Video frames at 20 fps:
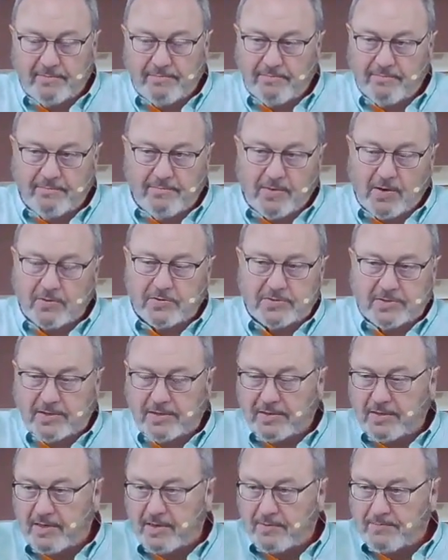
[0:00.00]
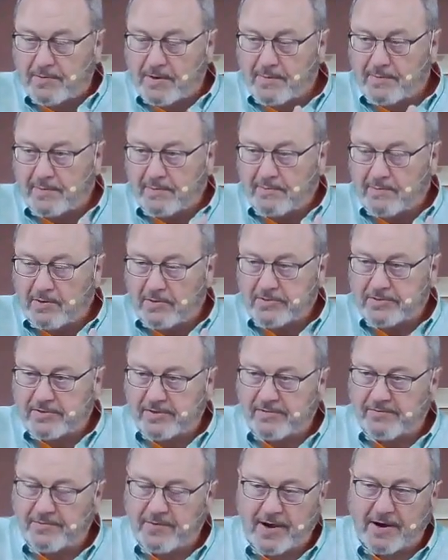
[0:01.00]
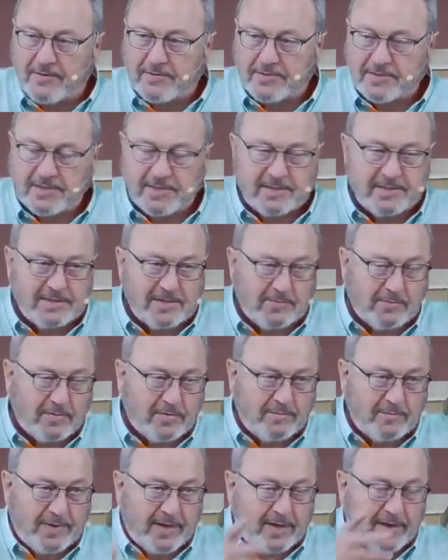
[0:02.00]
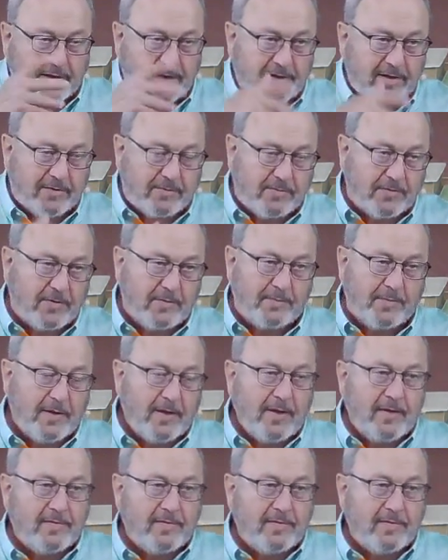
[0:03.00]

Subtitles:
Most of the Pharisees that would have been in the group,